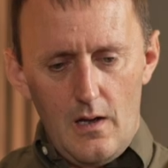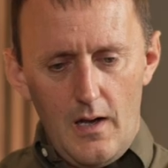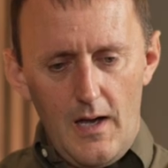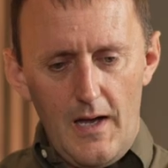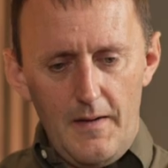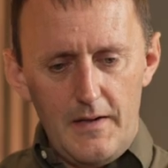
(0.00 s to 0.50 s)

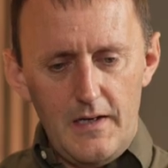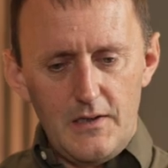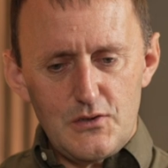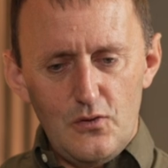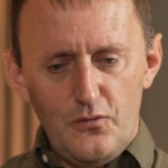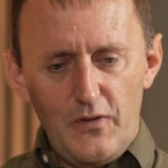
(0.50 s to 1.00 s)
And then in
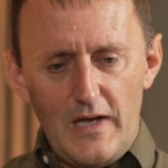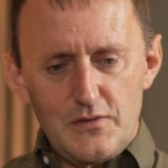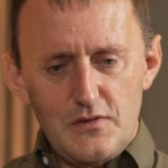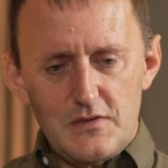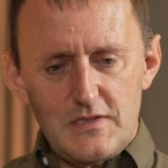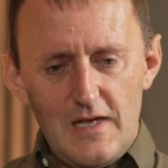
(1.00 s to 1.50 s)

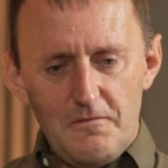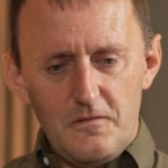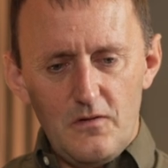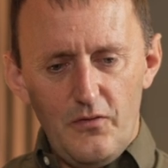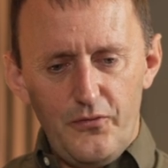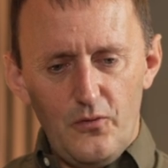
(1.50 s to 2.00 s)

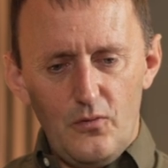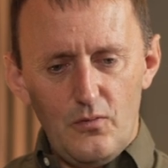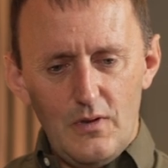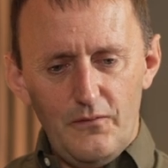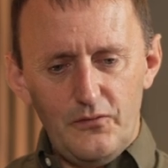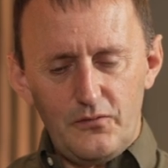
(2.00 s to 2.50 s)
2007, I thought,
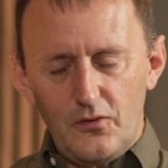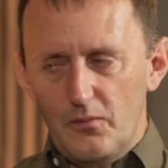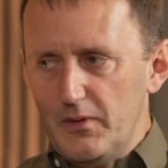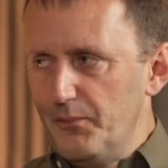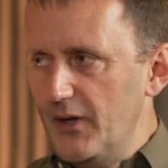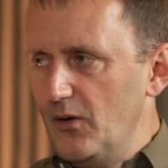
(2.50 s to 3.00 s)
well, there's got to
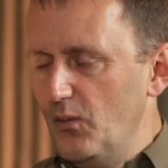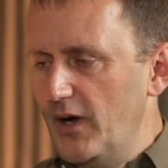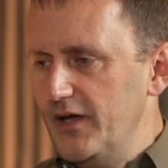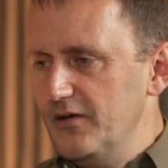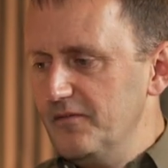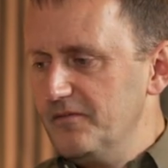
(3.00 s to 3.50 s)
be a better
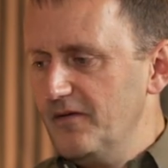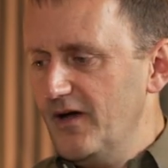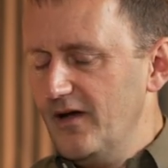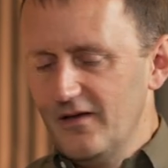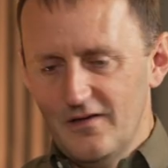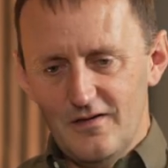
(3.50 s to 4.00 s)
way of
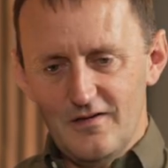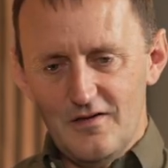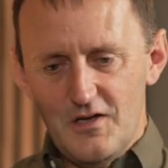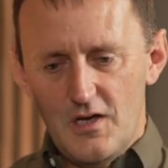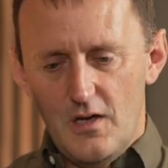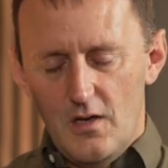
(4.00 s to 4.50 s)

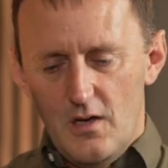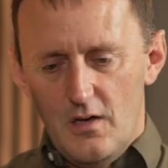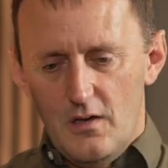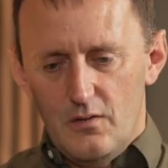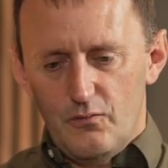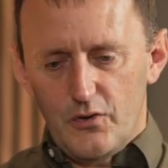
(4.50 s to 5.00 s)

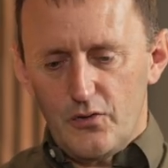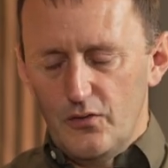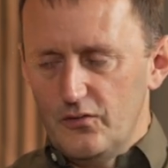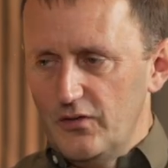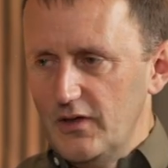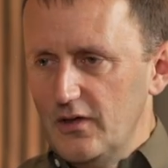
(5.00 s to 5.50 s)

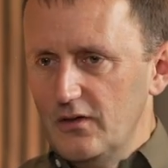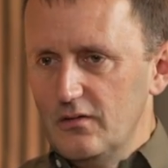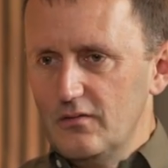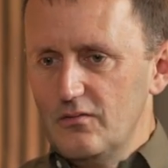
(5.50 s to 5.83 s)
recruiting and